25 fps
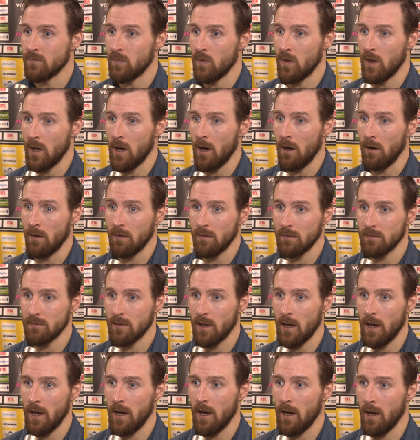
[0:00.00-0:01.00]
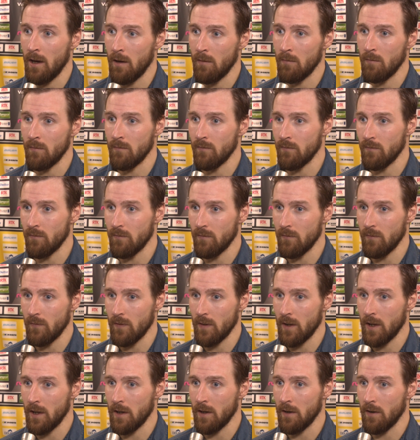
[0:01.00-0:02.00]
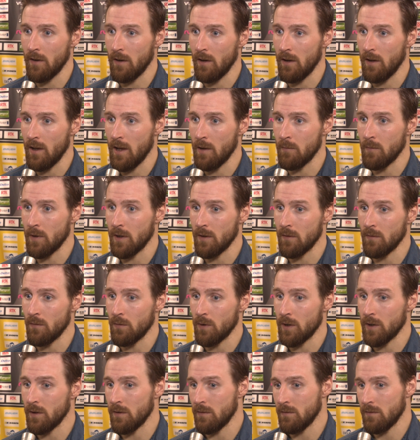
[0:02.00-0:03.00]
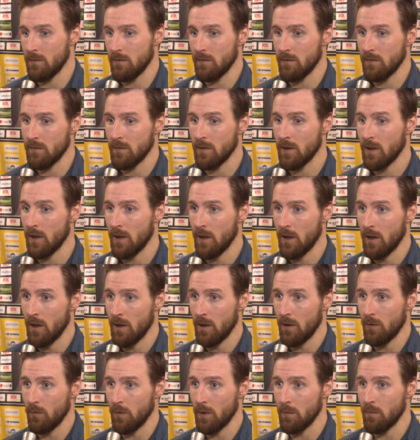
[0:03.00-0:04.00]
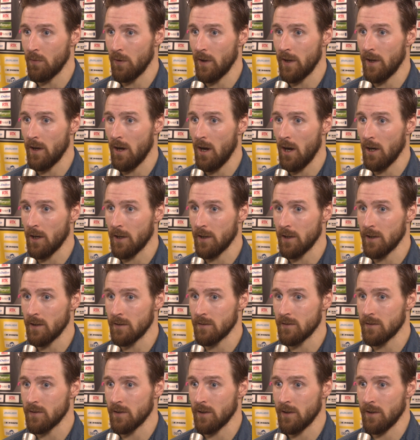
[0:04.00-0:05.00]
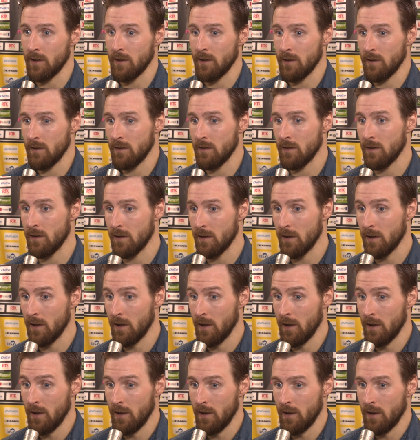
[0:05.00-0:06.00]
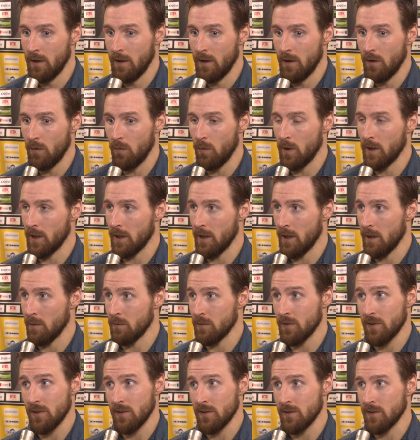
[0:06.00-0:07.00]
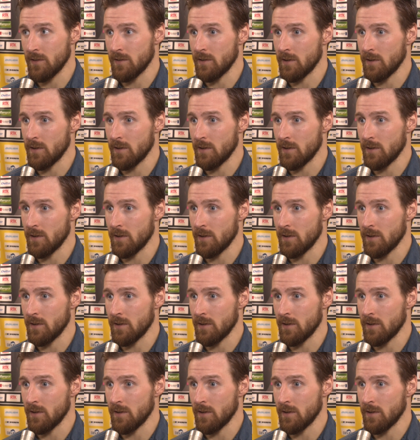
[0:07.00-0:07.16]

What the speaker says: No, not at all. I mean, we play hockey to win games as a